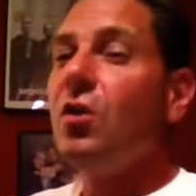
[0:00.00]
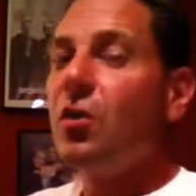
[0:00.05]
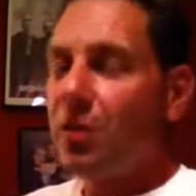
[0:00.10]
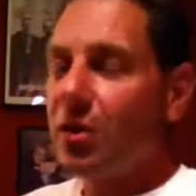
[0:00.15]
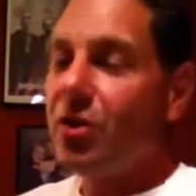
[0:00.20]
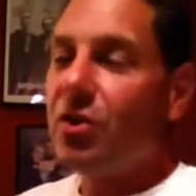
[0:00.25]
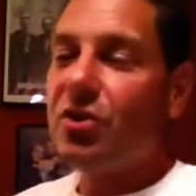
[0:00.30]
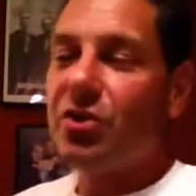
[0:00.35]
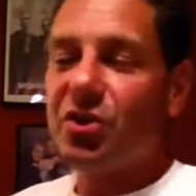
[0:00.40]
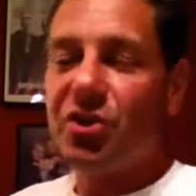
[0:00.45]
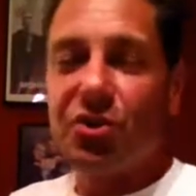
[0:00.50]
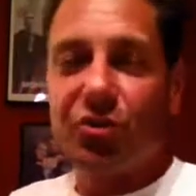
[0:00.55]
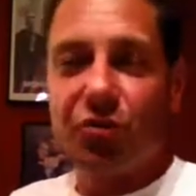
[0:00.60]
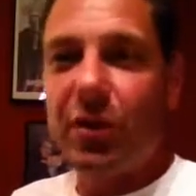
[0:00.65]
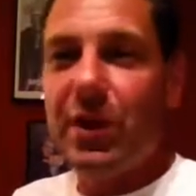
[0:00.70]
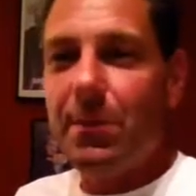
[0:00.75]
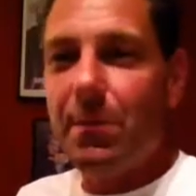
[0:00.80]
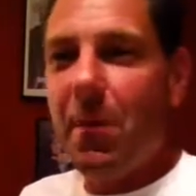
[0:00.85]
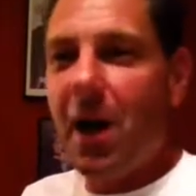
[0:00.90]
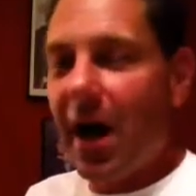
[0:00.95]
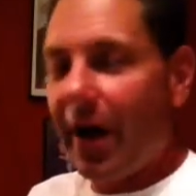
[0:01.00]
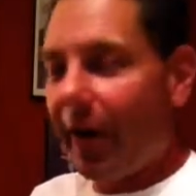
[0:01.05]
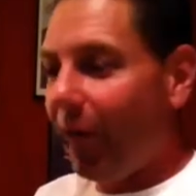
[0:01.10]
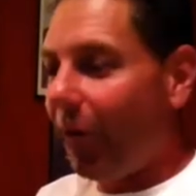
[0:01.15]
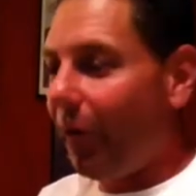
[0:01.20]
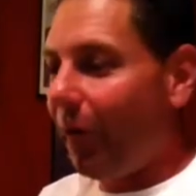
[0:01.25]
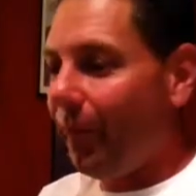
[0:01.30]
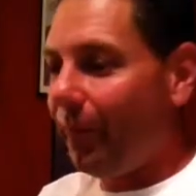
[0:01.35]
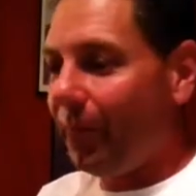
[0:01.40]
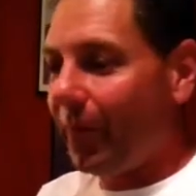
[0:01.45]
street
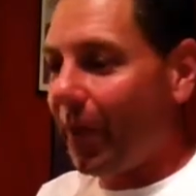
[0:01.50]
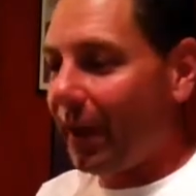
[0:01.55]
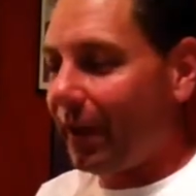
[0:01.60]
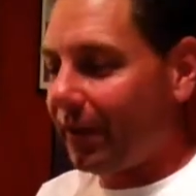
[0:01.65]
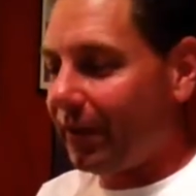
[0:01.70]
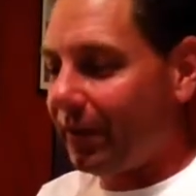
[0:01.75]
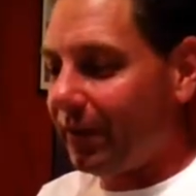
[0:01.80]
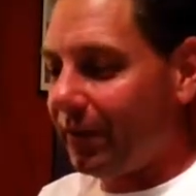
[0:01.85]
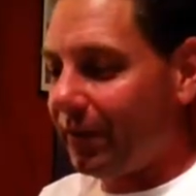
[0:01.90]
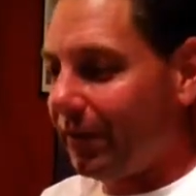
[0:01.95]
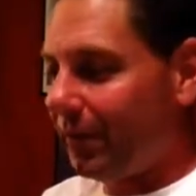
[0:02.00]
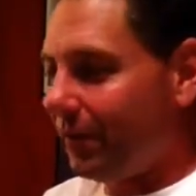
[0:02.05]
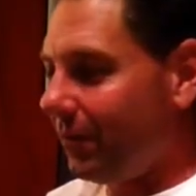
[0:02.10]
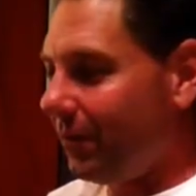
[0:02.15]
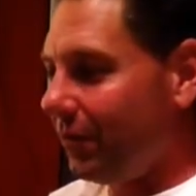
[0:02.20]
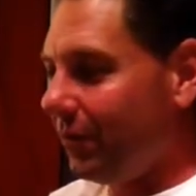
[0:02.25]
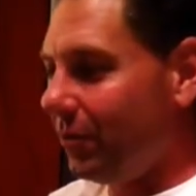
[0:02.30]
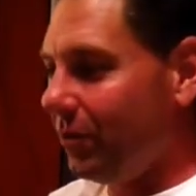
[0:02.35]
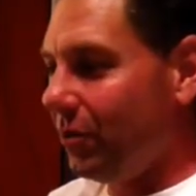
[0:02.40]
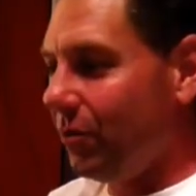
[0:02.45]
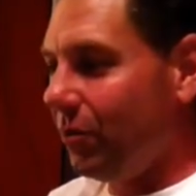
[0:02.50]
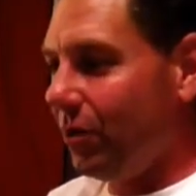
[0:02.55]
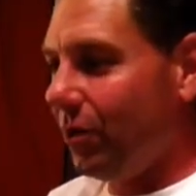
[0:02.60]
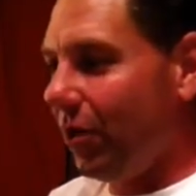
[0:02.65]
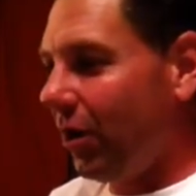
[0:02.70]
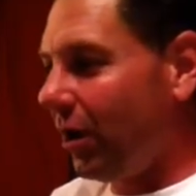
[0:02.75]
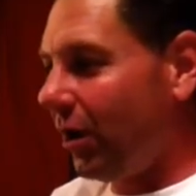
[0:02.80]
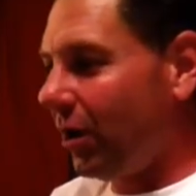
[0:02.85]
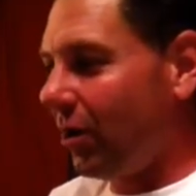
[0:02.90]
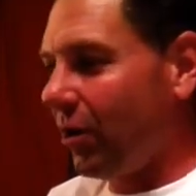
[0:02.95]
metal, like New
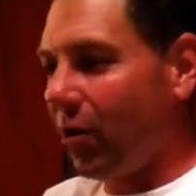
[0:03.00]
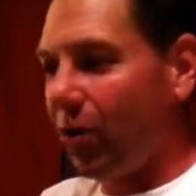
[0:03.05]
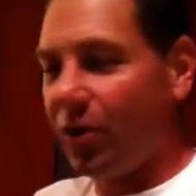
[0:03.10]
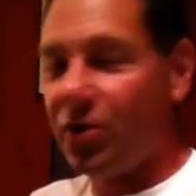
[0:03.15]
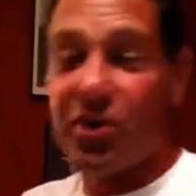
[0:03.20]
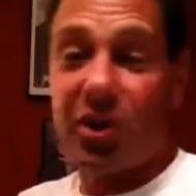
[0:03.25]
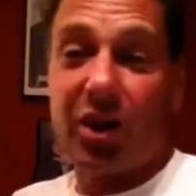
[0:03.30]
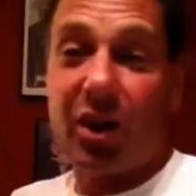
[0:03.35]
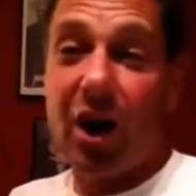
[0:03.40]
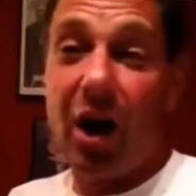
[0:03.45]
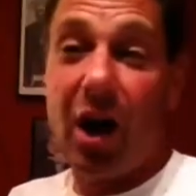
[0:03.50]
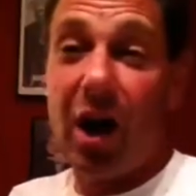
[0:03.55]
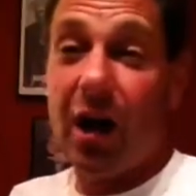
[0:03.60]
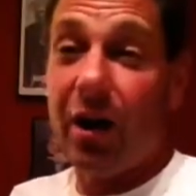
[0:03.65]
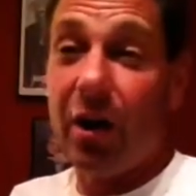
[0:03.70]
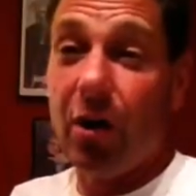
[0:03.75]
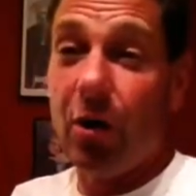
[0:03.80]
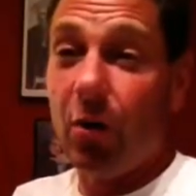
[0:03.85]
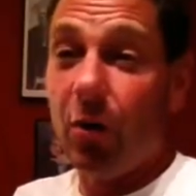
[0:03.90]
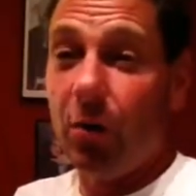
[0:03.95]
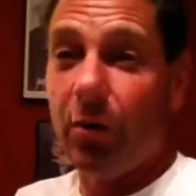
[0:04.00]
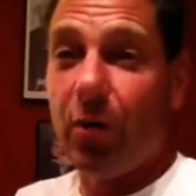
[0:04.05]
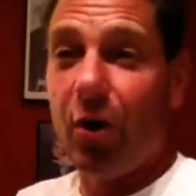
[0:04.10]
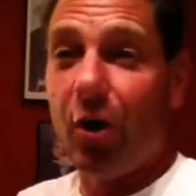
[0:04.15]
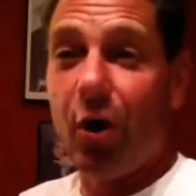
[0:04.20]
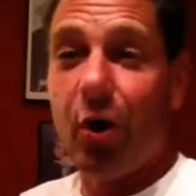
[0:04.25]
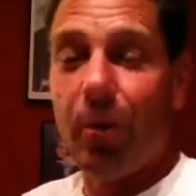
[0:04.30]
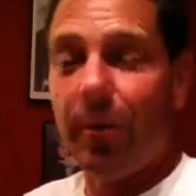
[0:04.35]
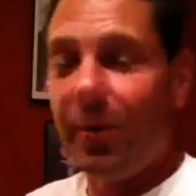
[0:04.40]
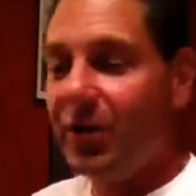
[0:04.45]
York or Chicago
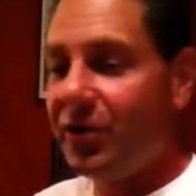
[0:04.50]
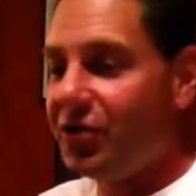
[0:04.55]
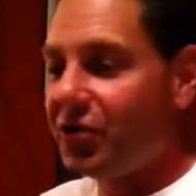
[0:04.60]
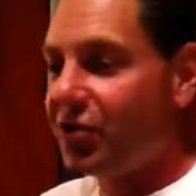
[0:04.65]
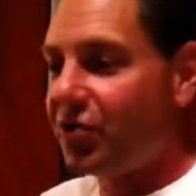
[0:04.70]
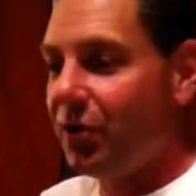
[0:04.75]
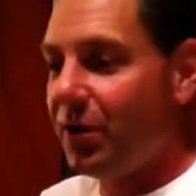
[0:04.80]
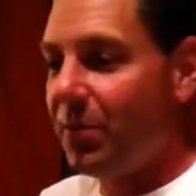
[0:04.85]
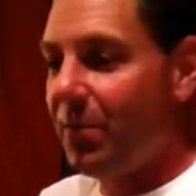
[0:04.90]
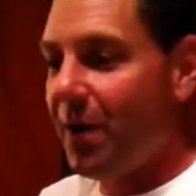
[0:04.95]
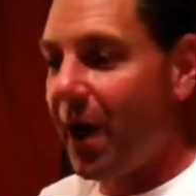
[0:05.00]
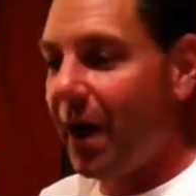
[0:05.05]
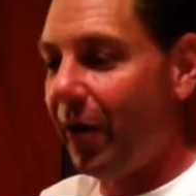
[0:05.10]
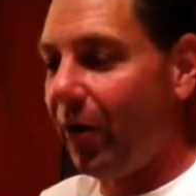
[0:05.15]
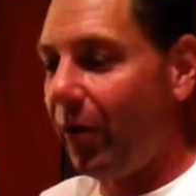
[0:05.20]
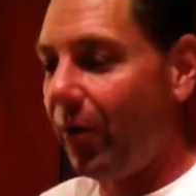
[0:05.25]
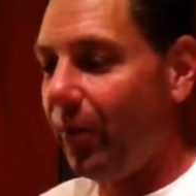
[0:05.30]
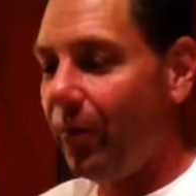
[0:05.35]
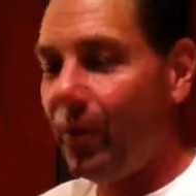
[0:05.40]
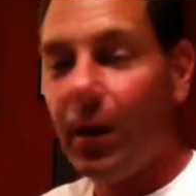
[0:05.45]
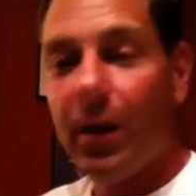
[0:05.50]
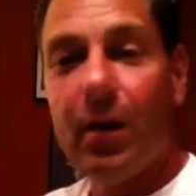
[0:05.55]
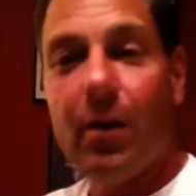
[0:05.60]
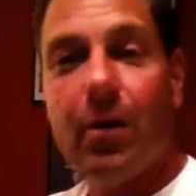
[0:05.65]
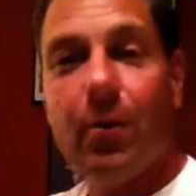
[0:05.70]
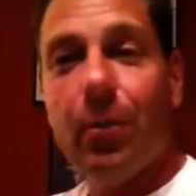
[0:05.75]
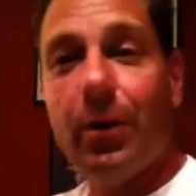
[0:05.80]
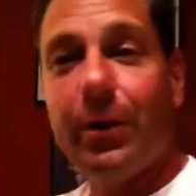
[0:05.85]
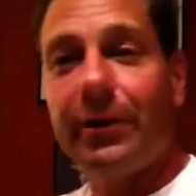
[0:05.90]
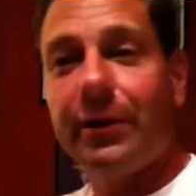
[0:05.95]
urban street metal
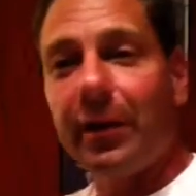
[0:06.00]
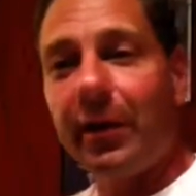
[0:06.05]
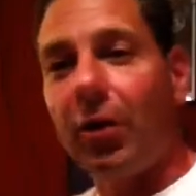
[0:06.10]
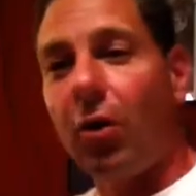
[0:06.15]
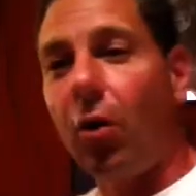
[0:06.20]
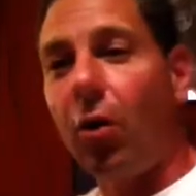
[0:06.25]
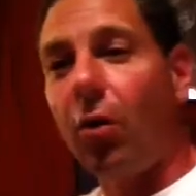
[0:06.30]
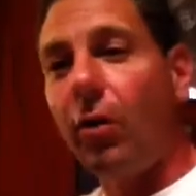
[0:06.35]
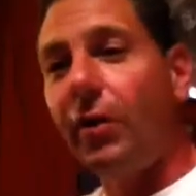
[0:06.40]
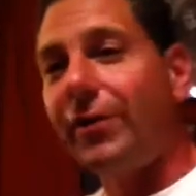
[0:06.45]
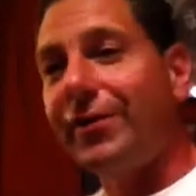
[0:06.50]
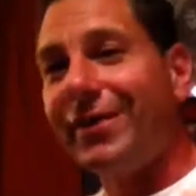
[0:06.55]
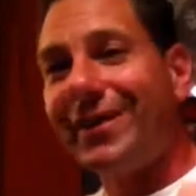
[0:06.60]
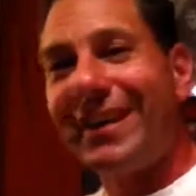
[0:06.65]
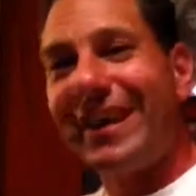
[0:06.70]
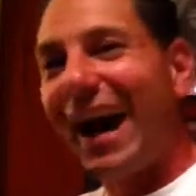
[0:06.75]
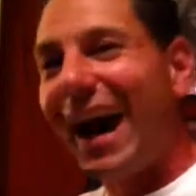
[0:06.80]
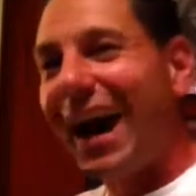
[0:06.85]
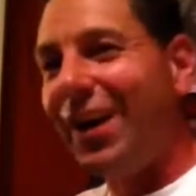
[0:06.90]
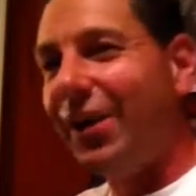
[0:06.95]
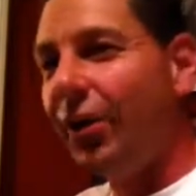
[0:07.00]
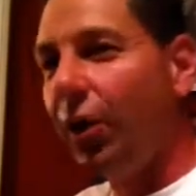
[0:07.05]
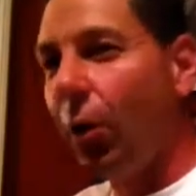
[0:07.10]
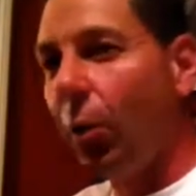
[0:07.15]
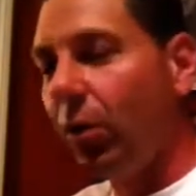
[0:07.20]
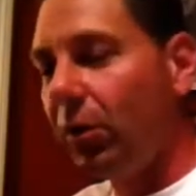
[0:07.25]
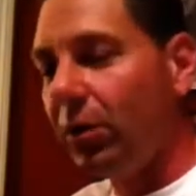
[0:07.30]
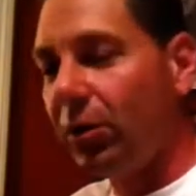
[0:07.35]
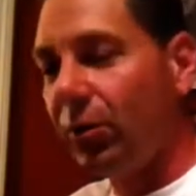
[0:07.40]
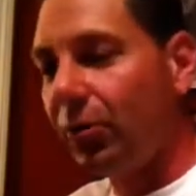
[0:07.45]
with the chorus Got
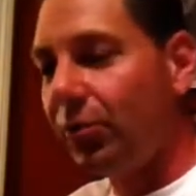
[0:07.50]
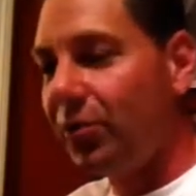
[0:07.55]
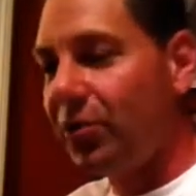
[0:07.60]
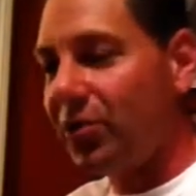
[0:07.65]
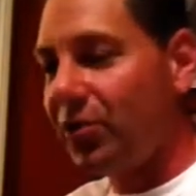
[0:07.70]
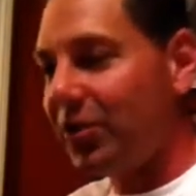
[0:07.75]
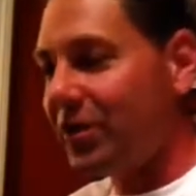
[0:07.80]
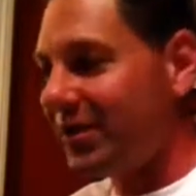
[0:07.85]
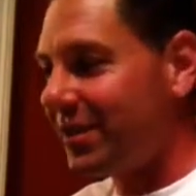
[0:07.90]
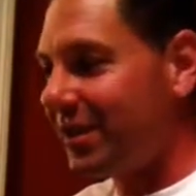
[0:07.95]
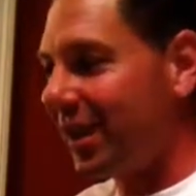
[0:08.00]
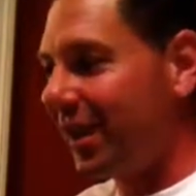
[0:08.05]
No Illusions.